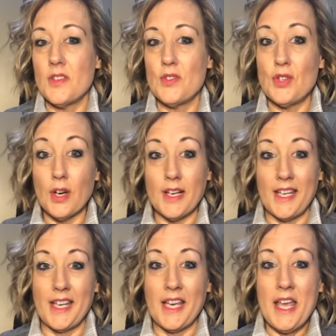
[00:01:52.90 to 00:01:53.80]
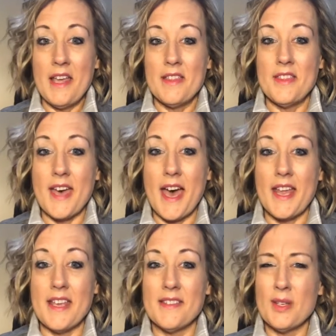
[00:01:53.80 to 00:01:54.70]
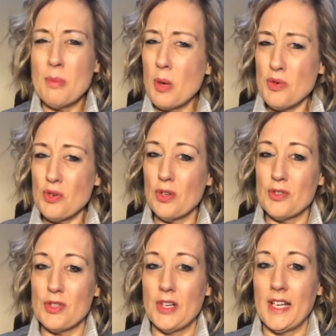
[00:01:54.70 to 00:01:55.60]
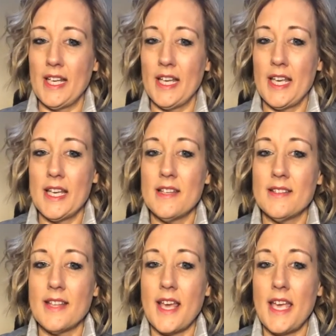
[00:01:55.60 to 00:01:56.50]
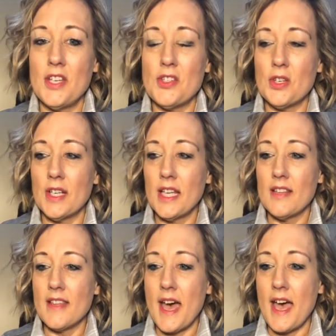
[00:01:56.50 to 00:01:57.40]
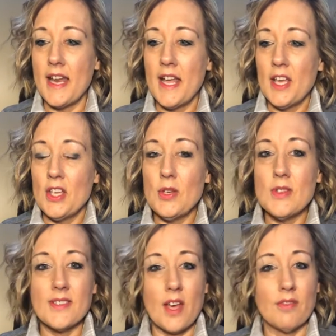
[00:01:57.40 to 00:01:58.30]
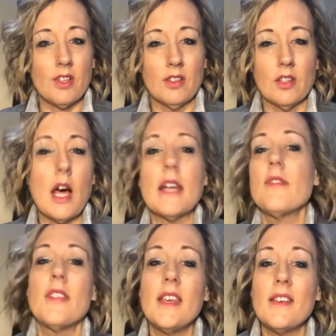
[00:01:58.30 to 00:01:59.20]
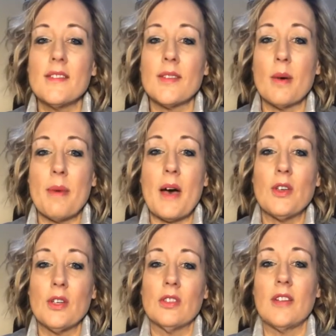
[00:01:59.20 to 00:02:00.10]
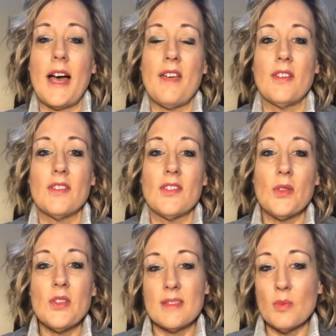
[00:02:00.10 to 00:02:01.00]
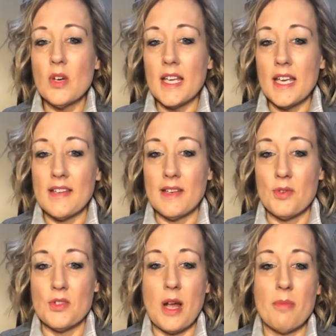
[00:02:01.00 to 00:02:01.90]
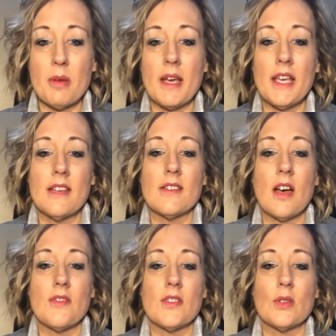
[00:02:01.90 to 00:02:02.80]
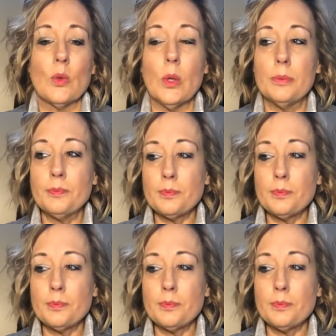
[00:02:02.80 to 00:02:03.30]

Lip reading: journey that is an emotional journey. It is a journey that you discover a lot of things about your life. And so this morning, as I was dropping my kids off to school,